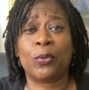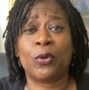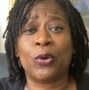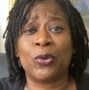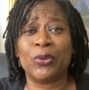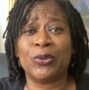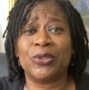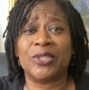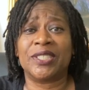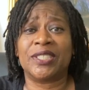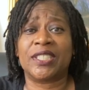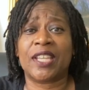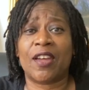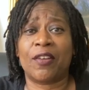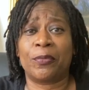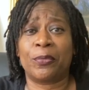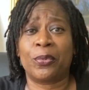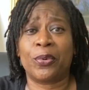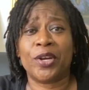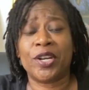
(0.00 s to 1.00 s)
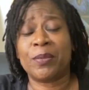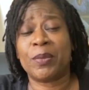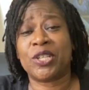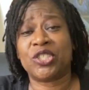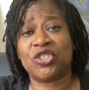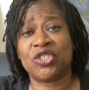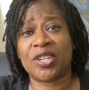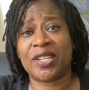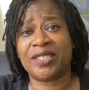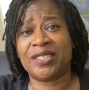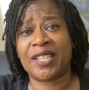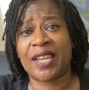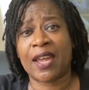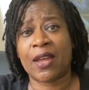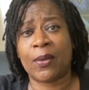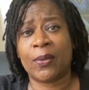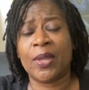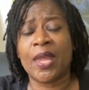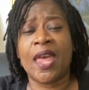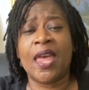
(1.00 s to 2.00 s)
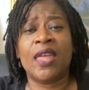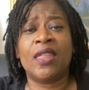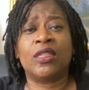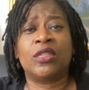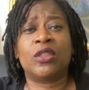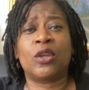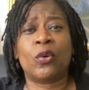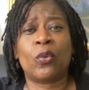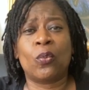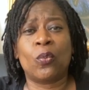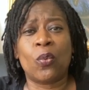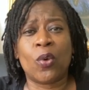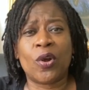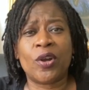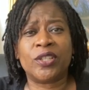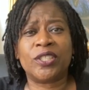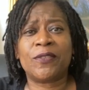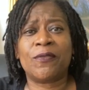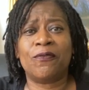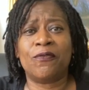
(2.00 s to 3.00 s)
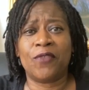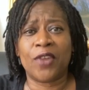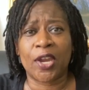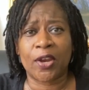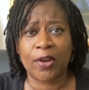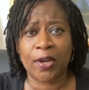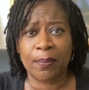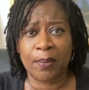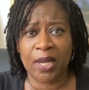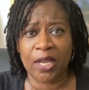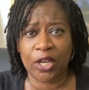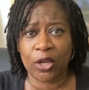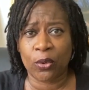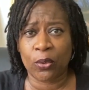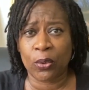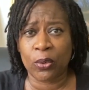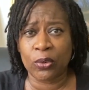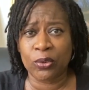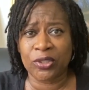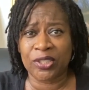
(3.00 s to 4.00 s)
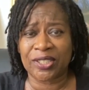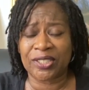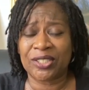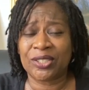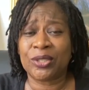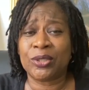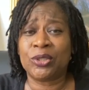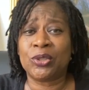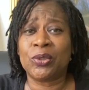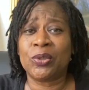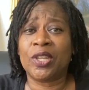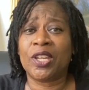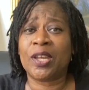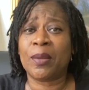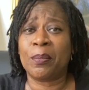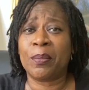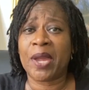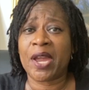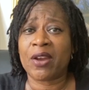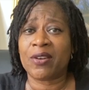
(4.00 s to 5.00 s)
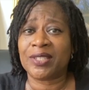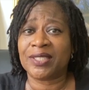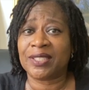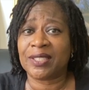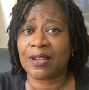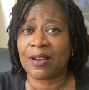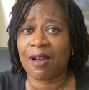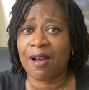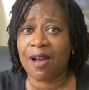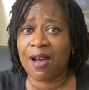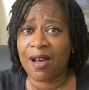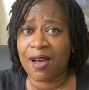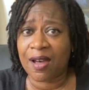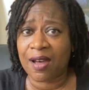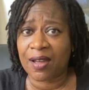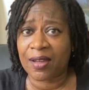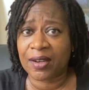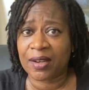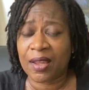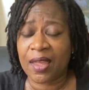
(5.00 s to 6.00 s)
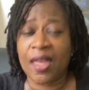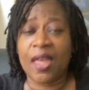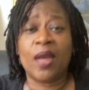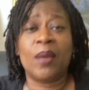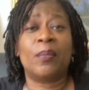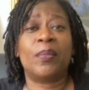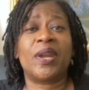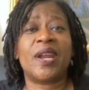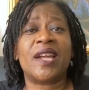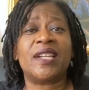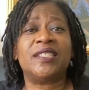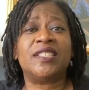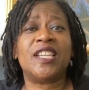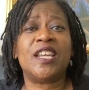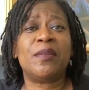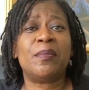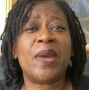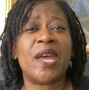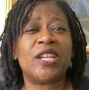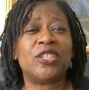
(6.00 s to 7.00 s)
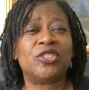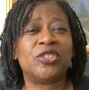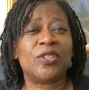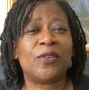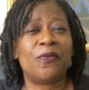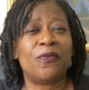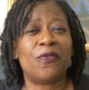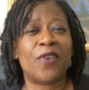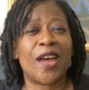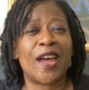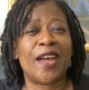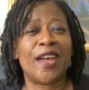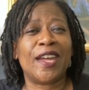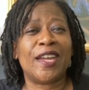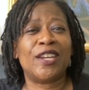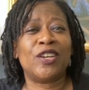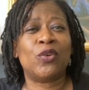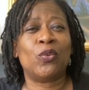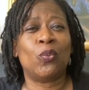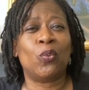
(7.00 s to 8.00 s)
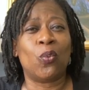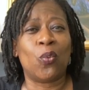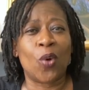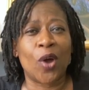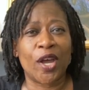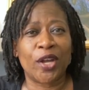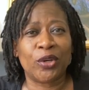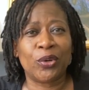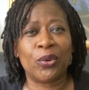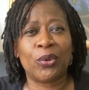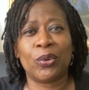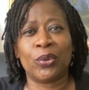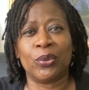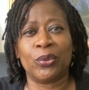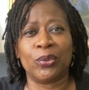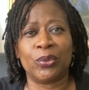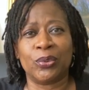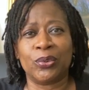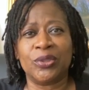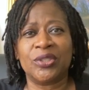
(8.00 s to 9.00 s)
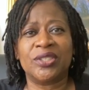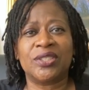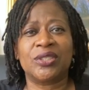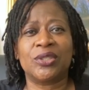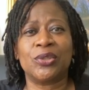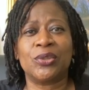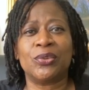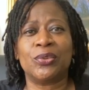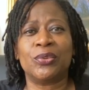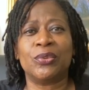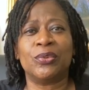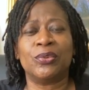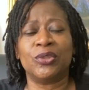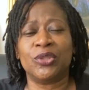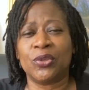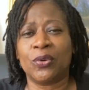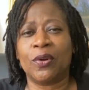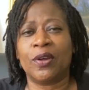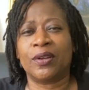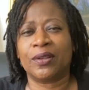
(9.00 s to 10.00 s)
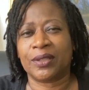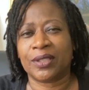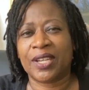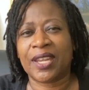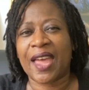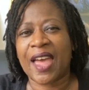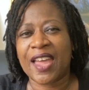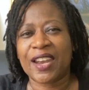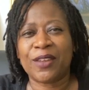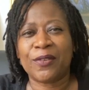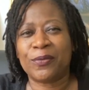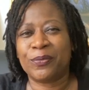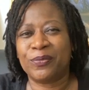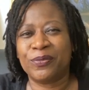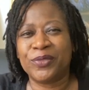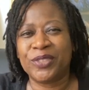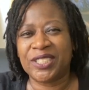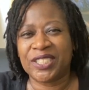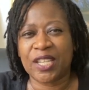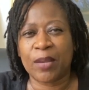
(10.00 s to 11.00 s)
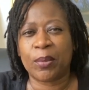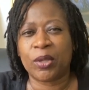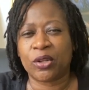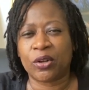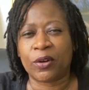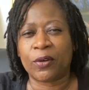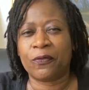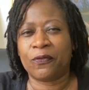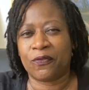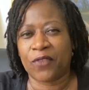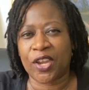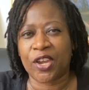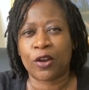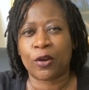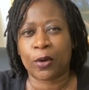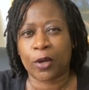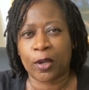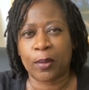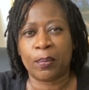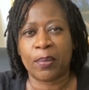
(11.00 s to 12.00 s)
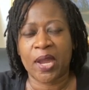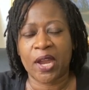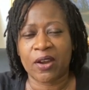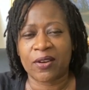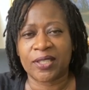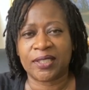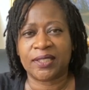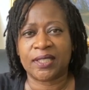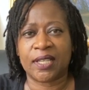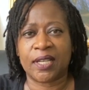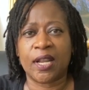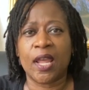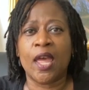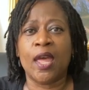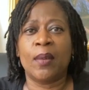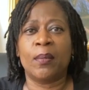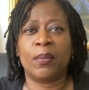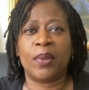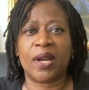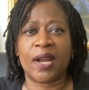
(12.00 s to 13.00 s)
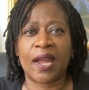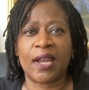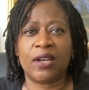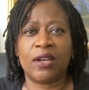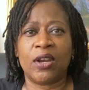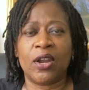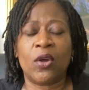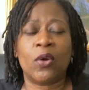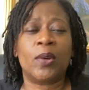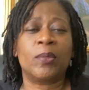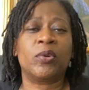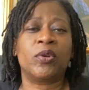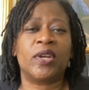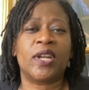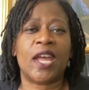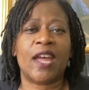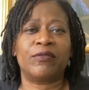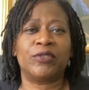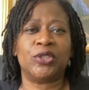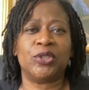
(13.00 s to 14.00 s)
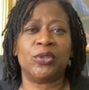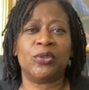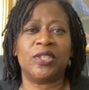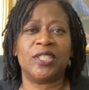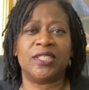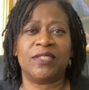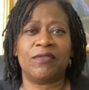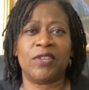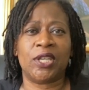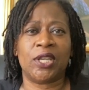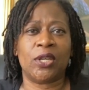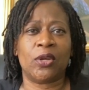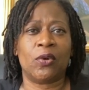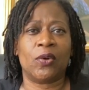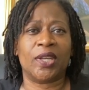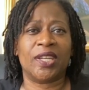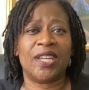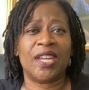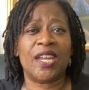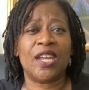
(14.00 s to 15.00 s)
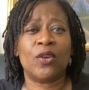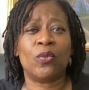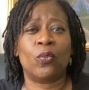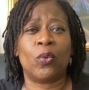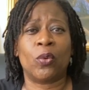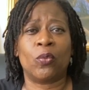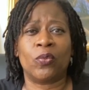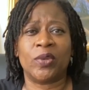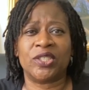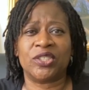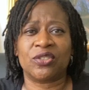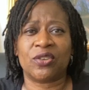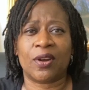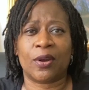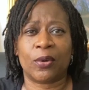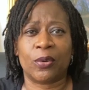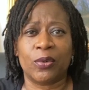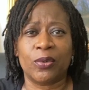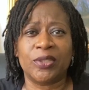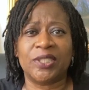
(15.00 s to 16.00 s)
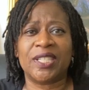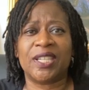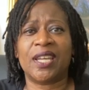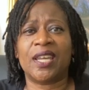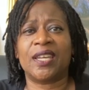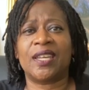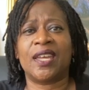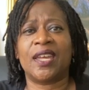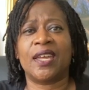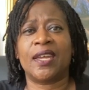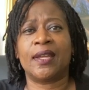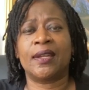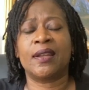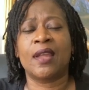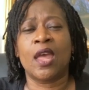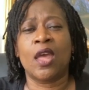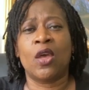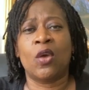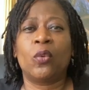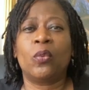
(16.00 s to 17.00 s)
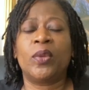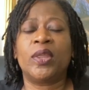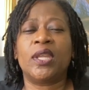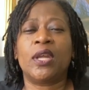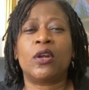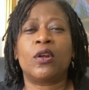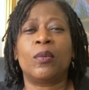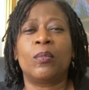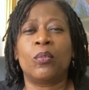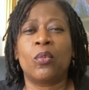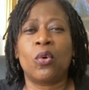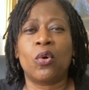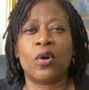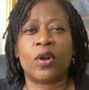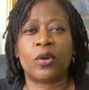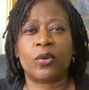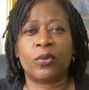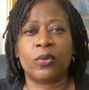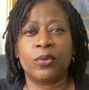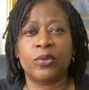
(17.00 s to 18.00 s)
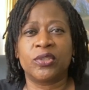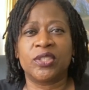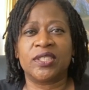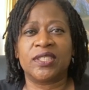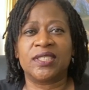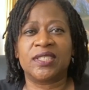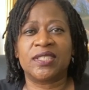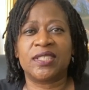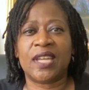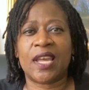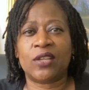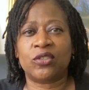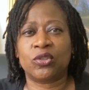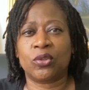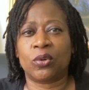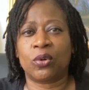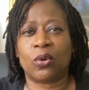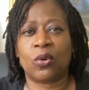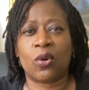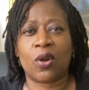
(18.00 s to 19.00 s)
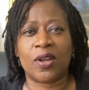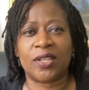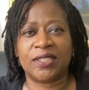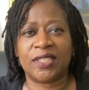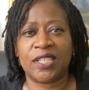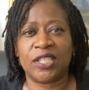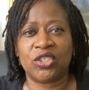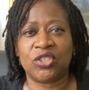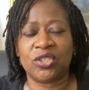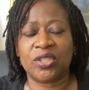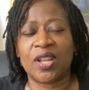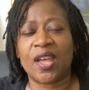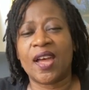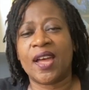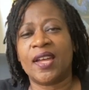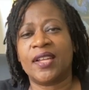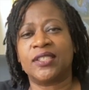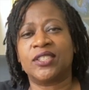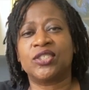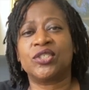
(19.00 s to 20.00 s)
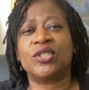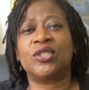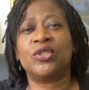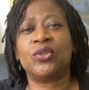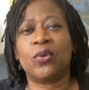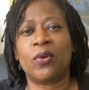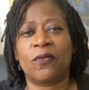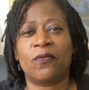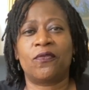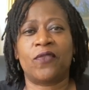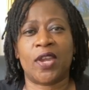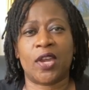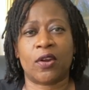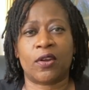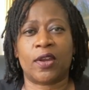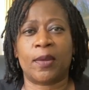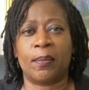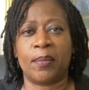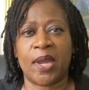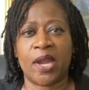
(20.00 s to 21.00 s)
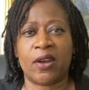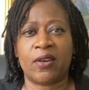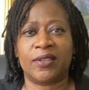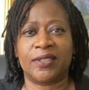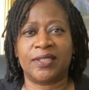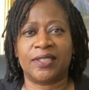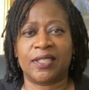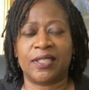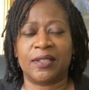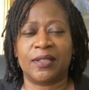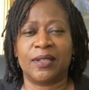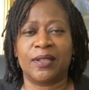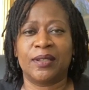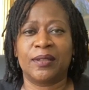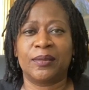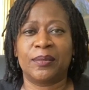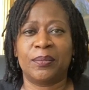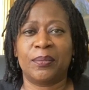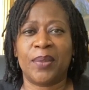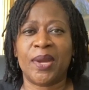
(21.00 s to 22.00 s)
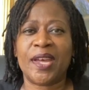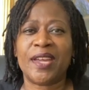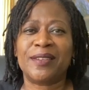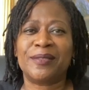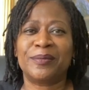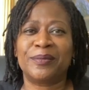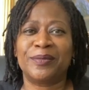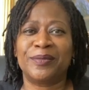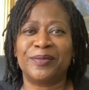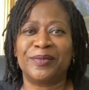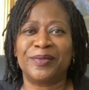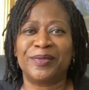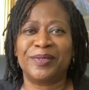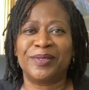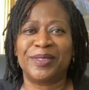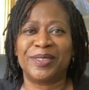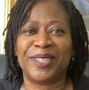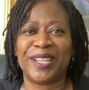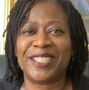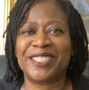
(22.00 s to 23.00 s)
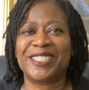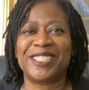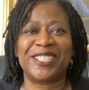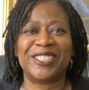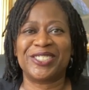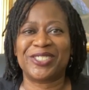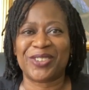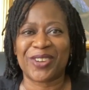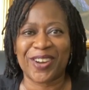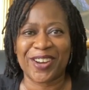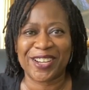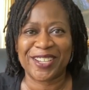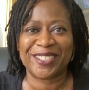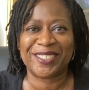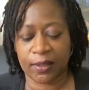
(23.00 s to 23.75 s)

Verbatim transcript: cruises have pretty much shut down, there weren't very many cruises to do the comparison on. But I did manage to find one cruise to do a kind of similar fair comparison, but I know I'm gonna have to do this video again when we start cruising again, when there are more cruises scheduled across each lines to do a fair comparison. But let's get started.